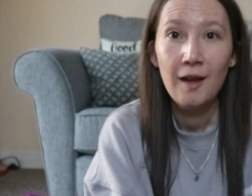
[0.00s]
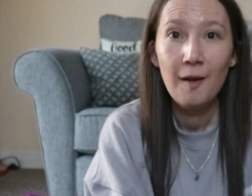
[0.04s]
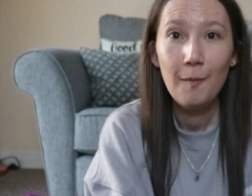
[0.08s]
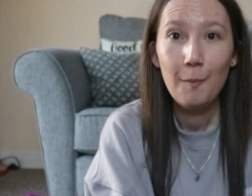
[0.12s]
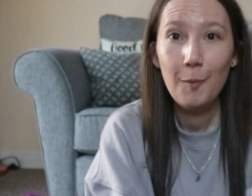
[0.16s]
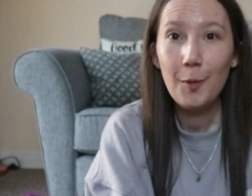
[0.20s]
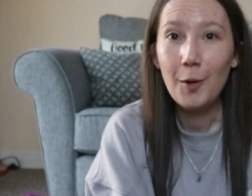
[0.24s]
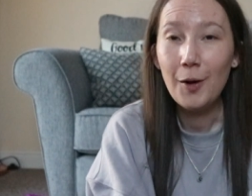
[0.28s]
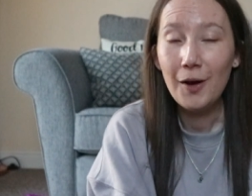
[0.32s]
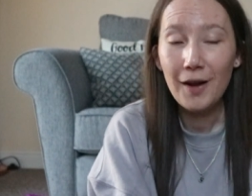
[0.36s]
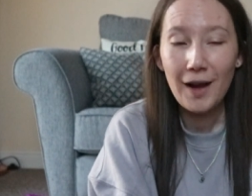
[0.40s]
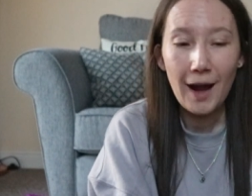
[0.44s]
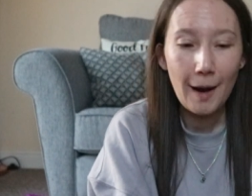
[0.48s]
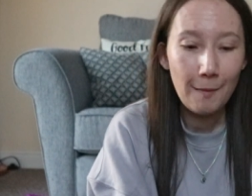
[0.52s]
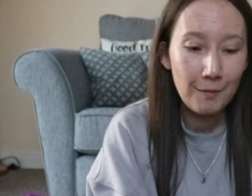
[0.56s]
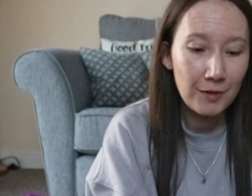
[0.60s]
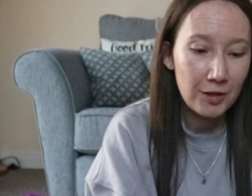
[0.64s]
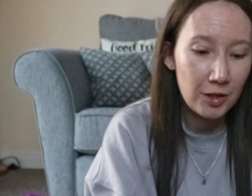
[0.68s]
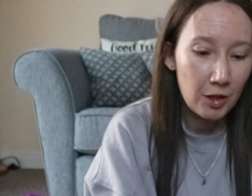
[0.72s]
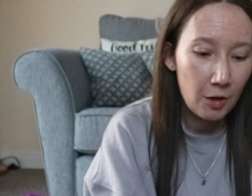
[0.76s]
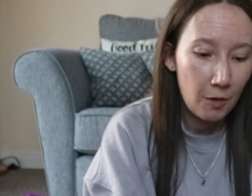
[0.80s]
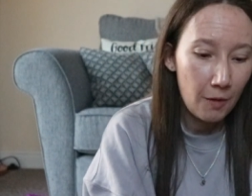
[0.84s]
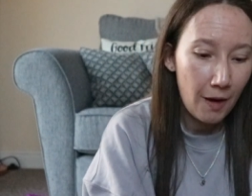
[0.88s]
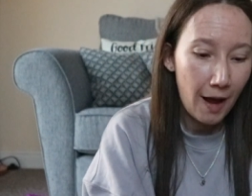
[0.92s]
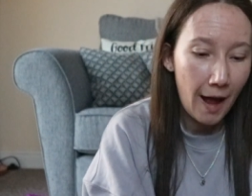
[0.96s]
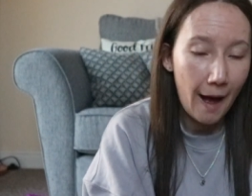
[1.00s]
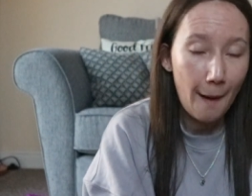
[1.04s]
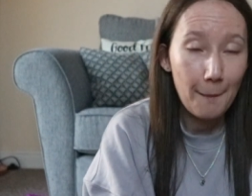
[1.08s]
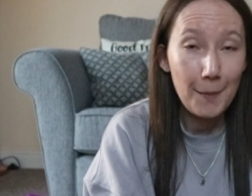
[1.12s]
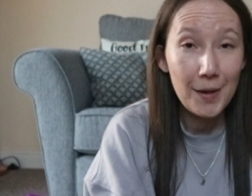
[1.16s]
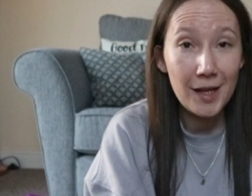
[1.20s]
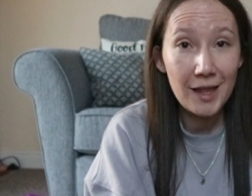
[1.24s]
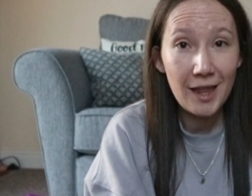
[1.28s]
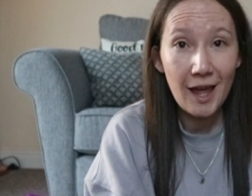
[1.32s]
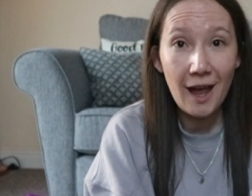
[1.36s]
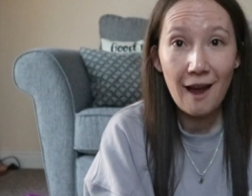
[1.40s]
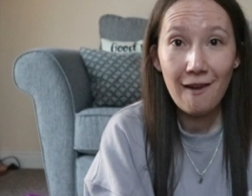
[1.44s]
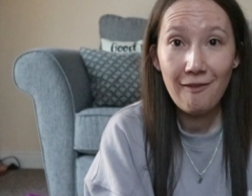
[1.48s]
But I'm so
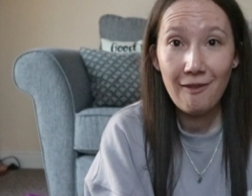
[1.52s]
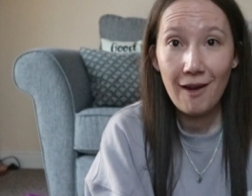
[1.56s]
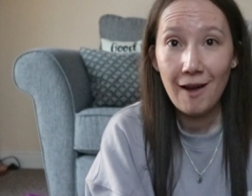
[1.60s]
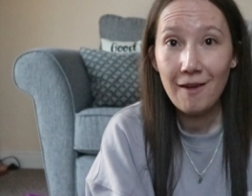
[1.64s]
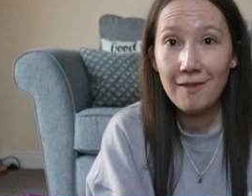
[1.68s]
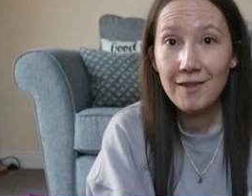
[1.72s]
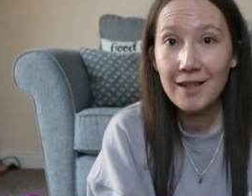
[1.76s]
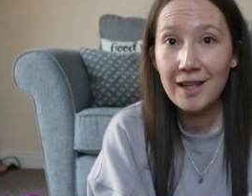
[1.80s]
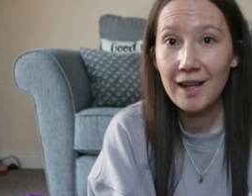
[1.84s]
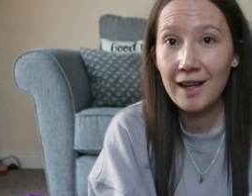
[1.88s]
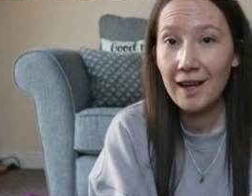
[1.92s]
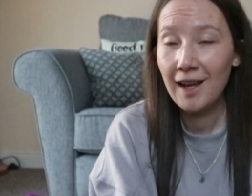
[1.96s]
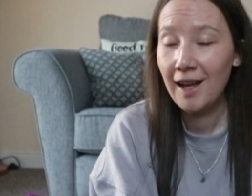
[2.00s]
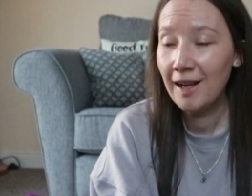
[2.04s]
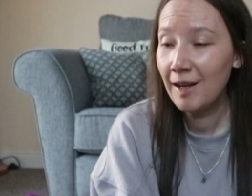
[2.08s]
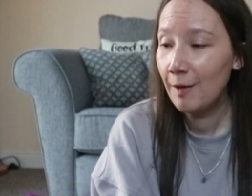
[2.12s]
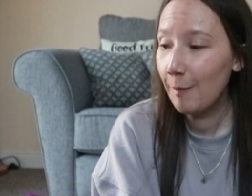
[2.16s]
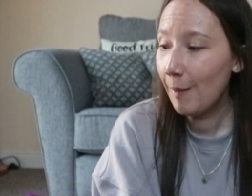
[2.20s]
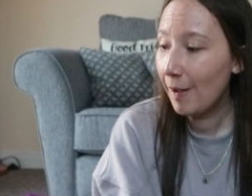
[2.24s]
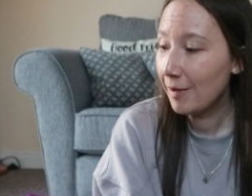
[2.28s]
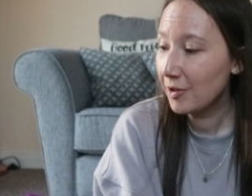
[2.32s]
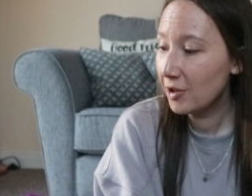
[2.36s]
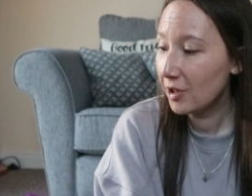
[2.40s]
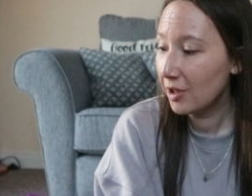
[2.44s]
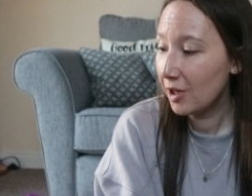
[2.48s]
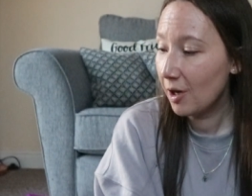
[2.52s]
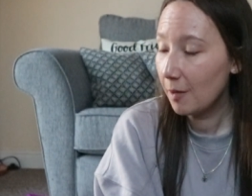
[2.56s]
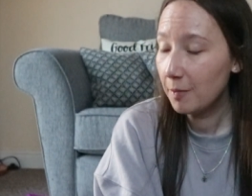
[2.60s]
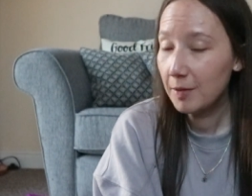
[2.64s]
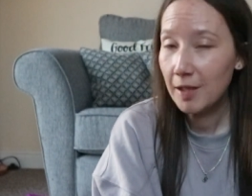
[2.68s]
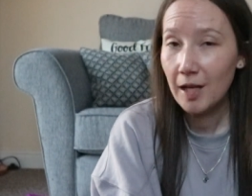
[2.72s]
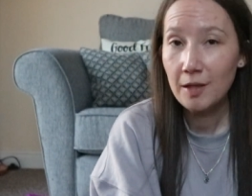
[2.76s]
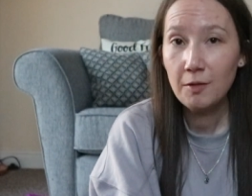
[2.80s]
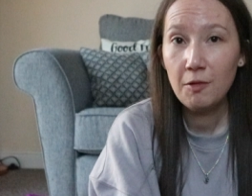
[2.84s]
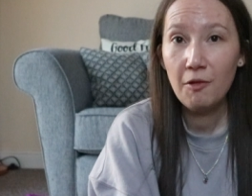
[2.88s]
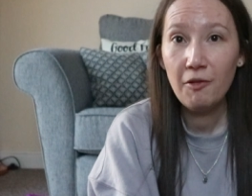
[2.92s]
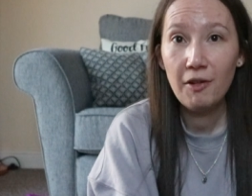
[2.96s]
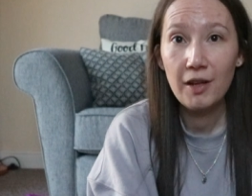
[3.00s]
happy that I found it, and I'm actually
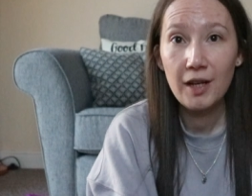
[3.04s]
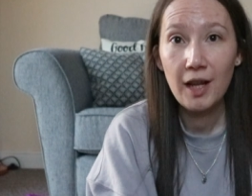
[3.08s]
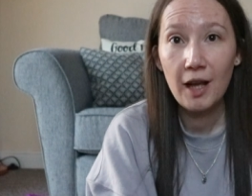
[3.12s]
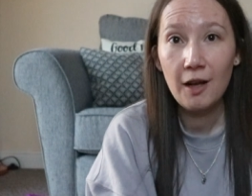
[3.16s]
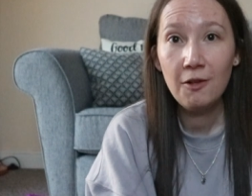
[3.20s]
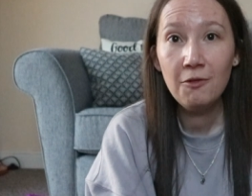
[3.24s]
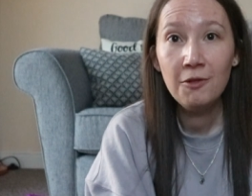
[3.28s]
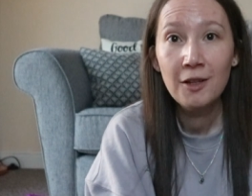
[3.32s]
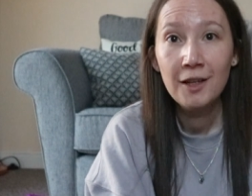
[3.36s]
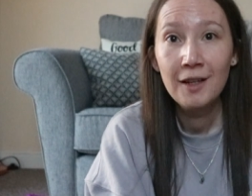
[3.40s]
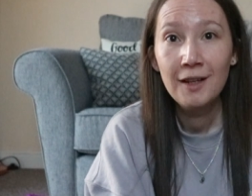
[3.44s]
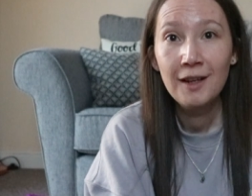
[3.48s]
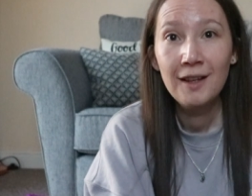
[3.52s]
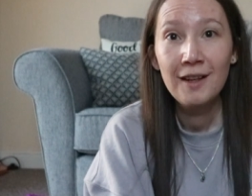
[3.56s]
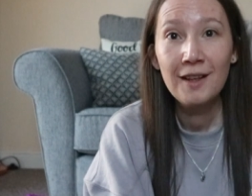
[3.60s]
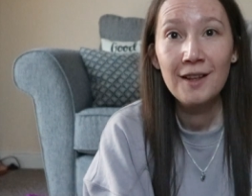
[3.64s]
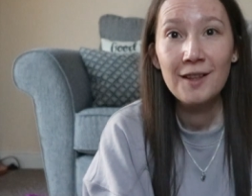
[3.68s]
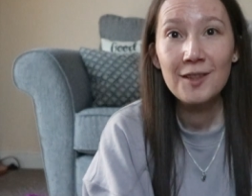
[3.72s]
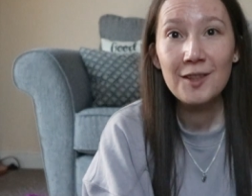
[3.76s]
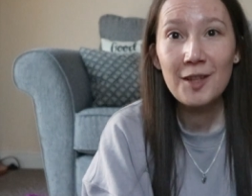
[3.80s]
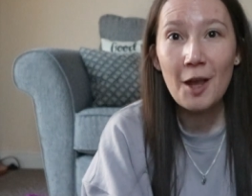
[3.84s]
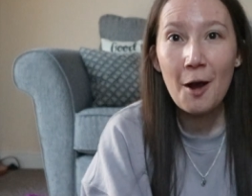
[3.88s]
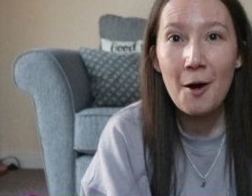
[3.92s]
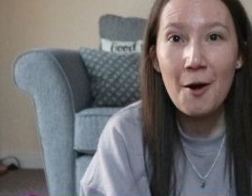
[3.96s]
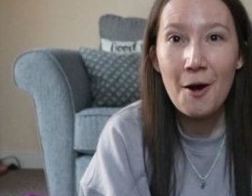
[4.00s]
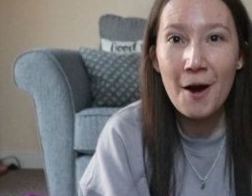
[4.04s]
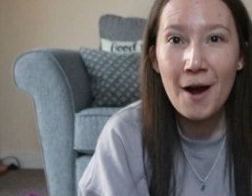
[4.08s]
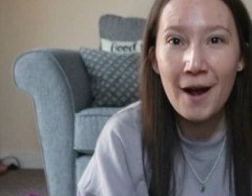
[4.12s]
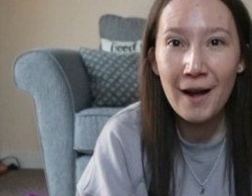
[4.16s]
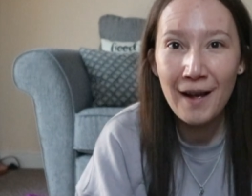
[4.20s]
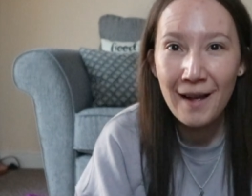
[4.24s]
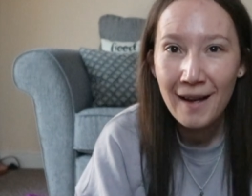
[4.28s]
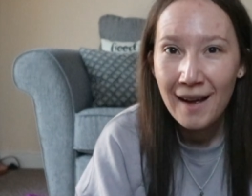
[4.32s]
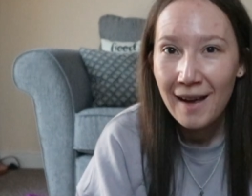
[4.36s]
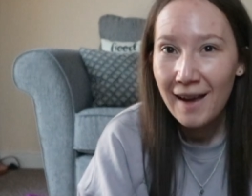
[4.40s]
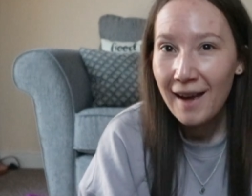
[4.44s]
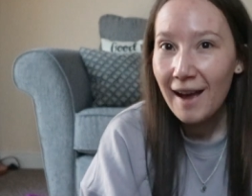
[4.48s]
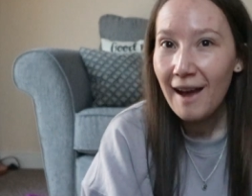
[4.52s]
obsessed with it now. So
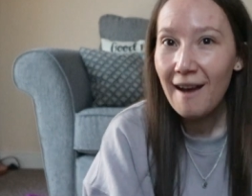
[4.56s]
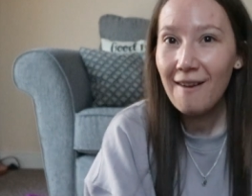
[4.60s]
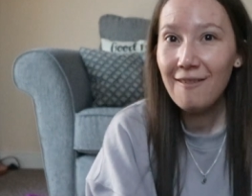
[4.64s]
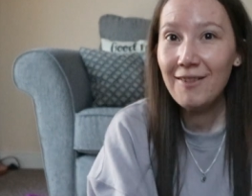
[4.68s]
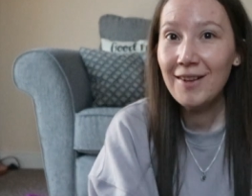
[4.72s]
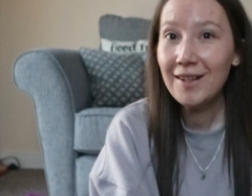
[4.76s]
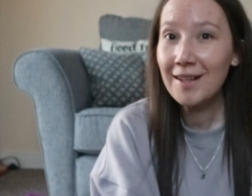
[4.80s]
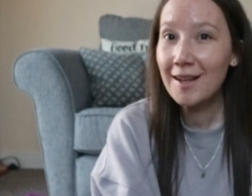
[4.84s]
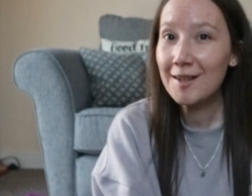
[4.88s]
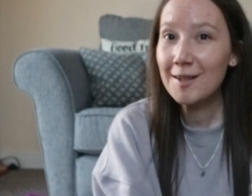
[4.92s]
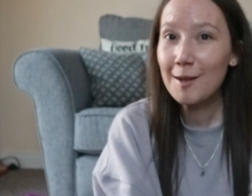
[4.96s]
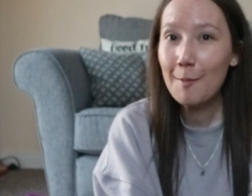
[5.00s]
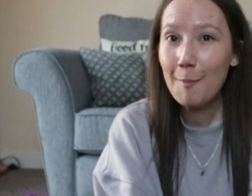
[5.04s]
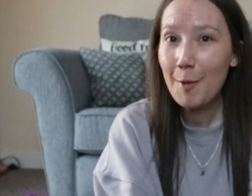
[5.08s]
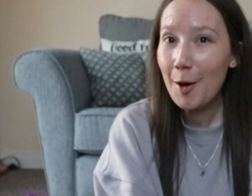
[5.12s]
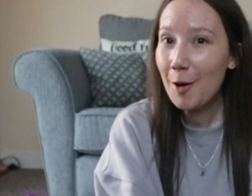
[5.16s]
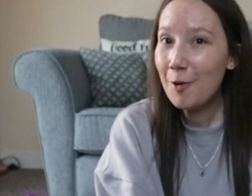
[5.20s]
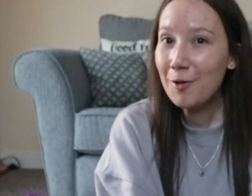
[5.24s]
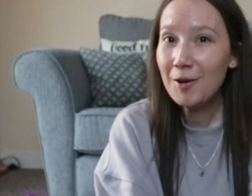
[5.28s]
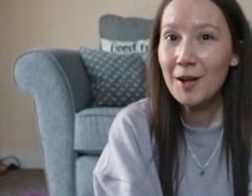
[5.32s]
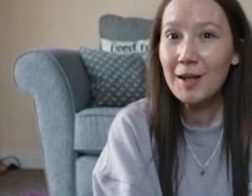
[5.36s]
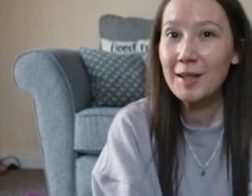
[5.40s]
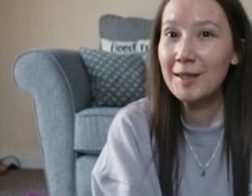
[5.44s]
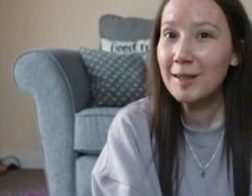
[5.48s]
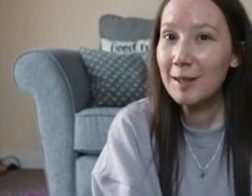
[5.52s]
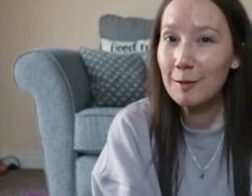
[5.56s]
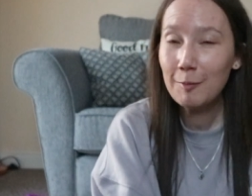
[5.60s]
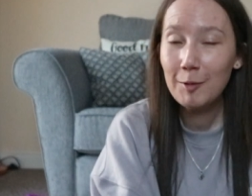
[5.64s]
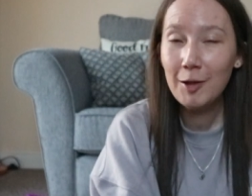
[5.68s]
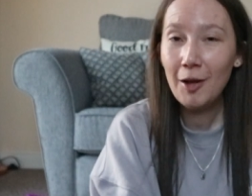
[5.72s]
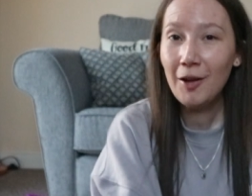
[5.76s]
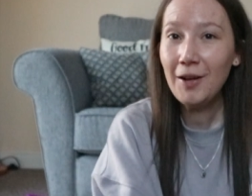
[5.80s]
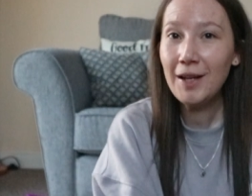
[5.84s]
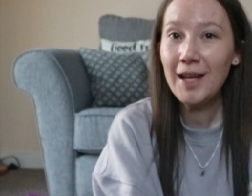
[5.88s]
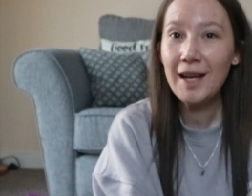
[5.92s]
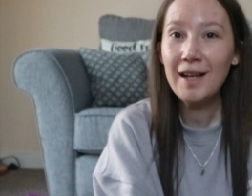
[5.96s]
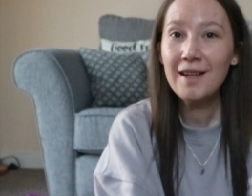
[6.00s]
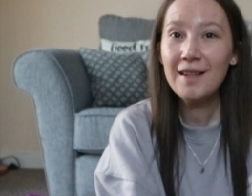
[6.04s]
I think that's a bonus, to be
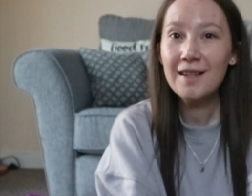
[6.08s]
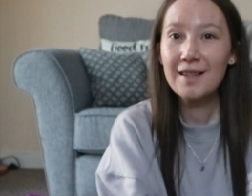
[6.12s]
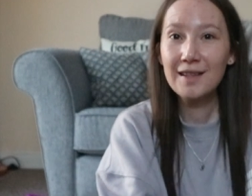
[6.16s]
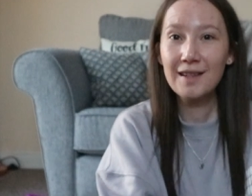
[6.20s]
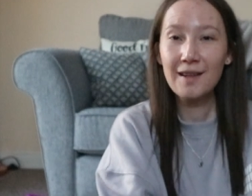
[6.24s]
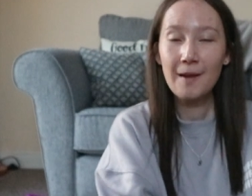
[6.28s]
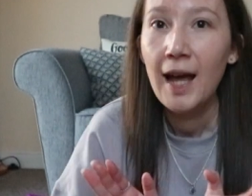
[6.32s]
honest.